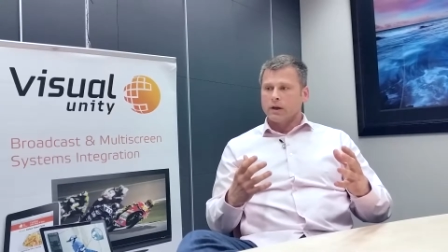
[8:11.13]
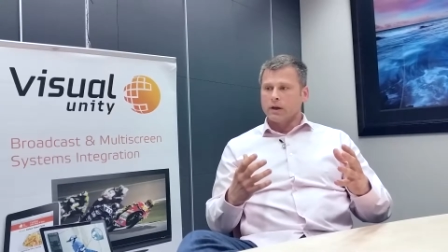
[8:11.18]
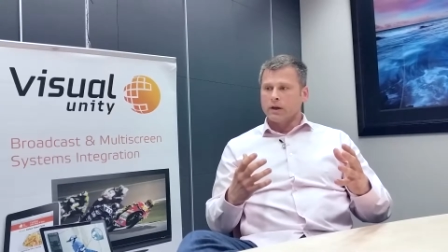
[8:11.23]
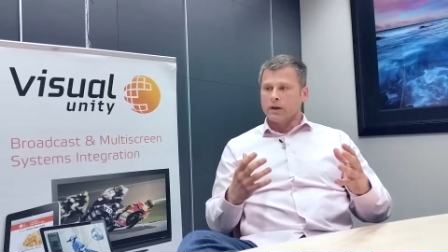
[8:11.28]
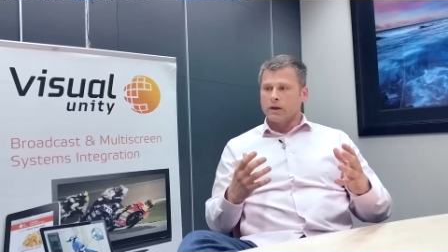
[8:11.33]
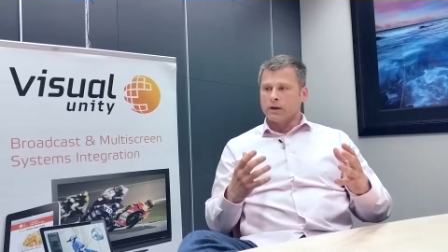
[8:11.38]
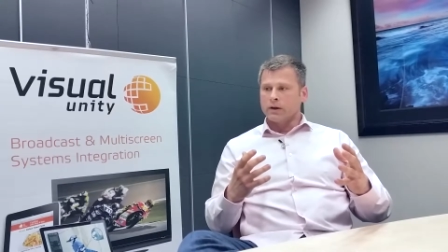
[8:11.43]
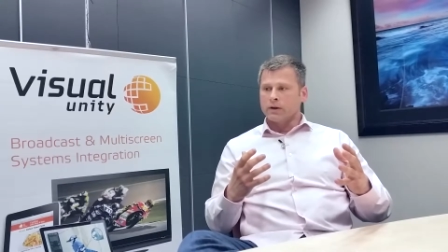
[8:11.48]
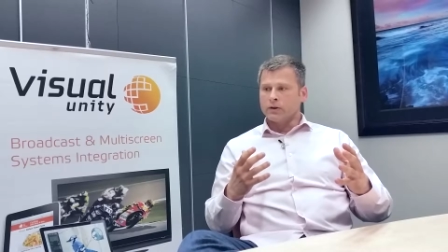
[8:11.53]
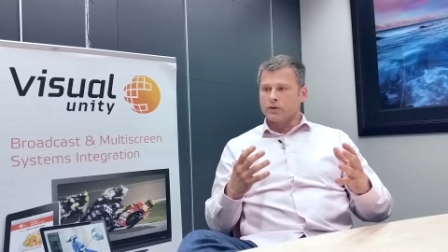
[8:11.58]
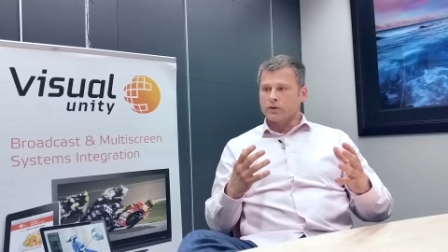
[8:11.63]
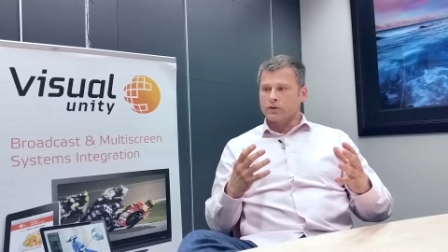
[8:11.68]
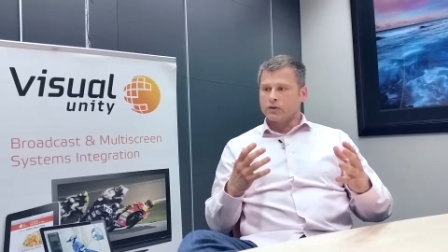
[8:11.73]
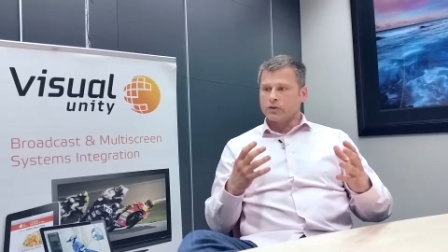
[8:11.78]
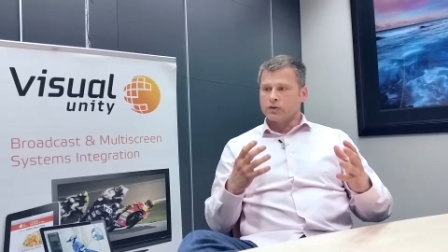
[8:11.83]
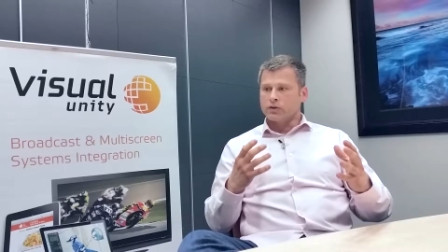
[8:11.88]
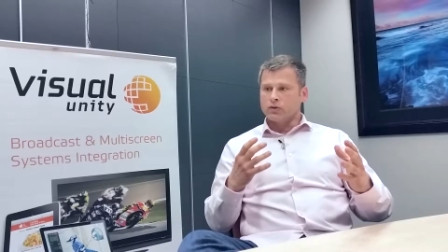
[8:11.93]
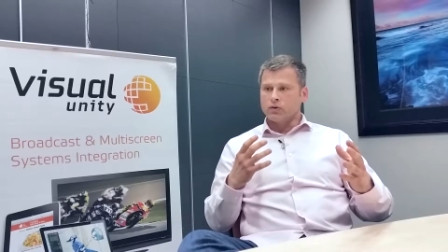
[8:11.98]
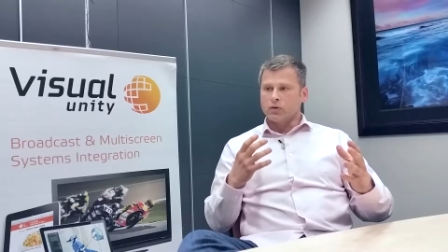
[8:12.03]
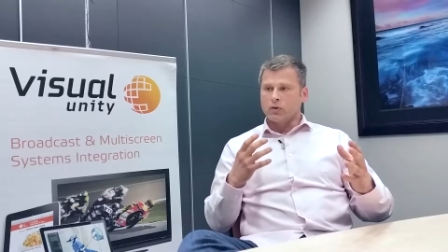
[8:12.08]

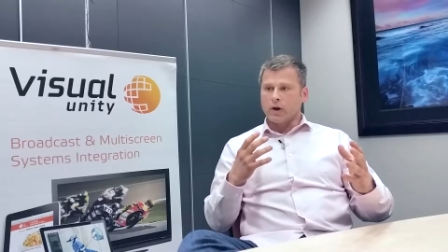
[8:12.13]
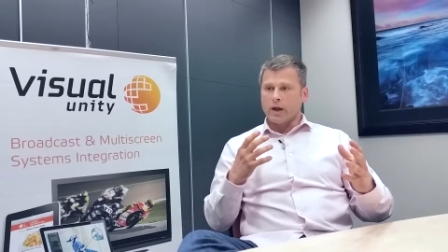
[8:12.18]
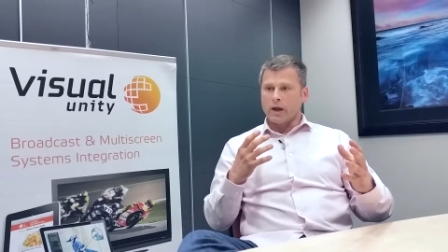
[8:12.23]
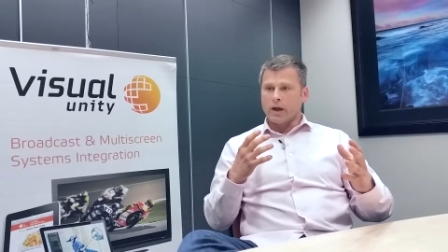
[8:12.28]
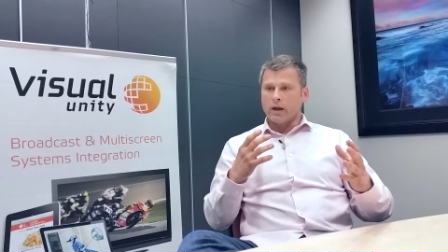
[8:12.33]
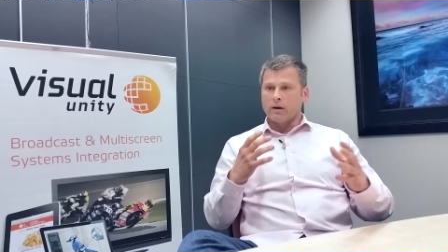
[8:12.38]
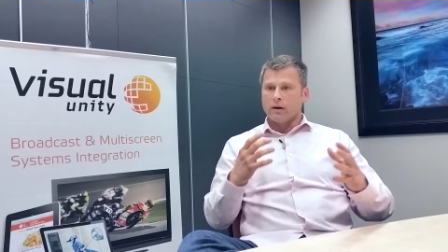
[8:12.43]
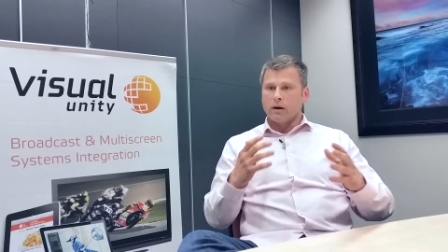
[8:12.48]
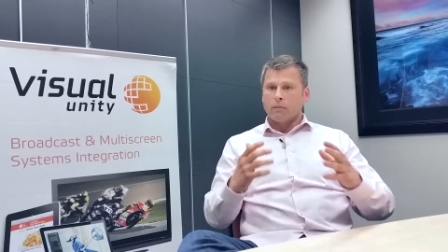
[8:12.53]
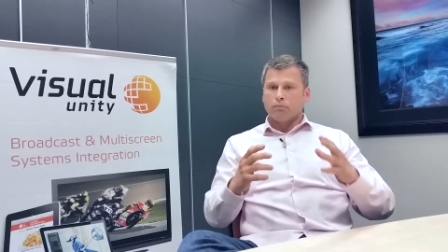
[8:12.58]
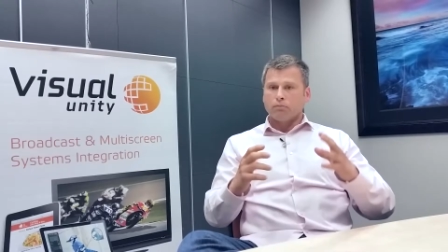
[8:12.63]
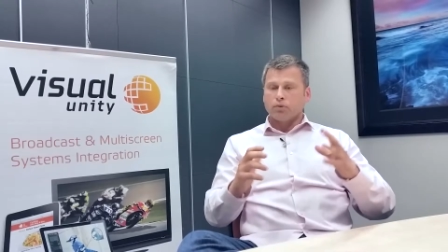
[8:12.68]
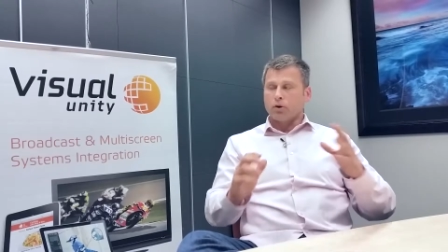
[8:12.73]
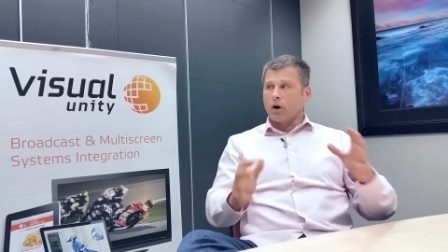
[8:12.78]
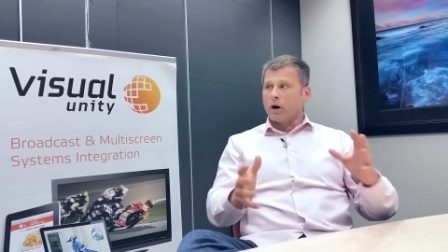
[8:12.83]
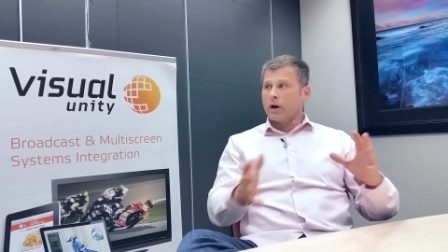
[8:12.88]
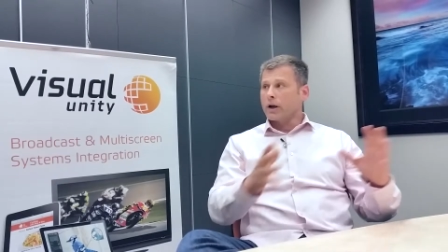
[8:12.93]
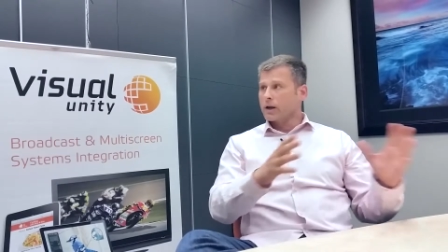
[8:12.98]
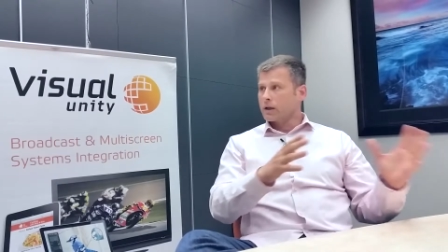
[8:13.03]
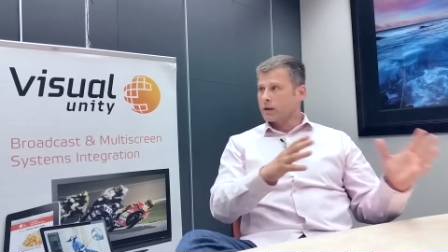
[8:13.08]
into a
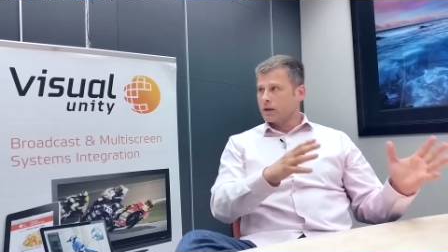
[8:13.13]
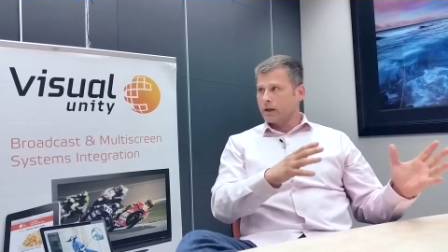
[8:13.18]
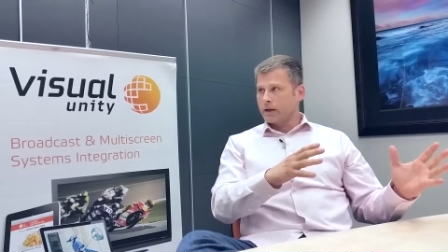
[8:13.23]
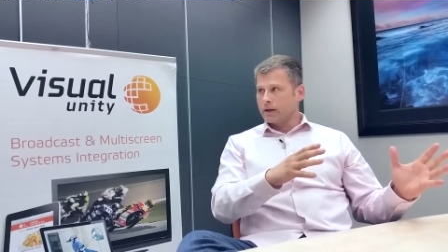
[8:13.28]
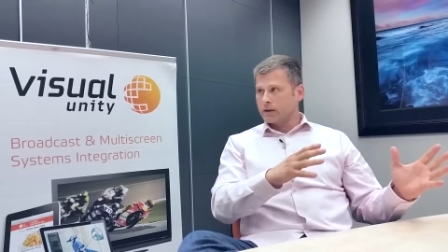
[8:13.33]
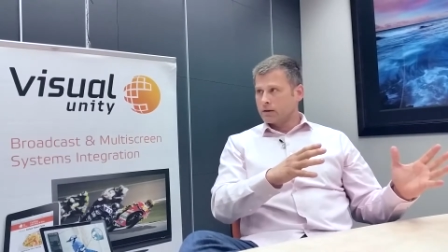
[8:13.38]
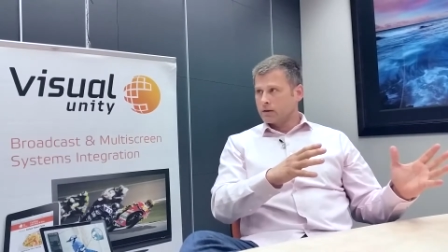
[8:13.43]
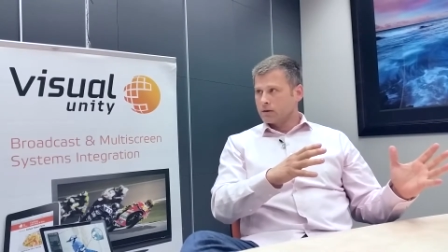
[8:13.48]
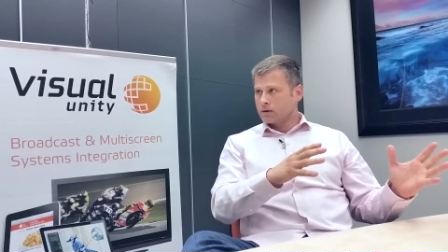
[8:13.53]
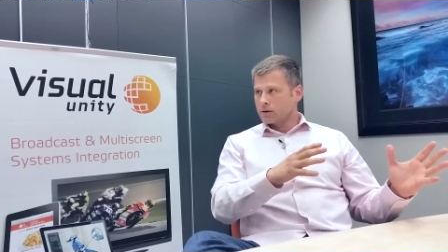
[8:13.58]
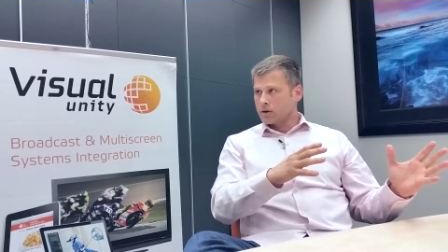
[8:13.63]
product-led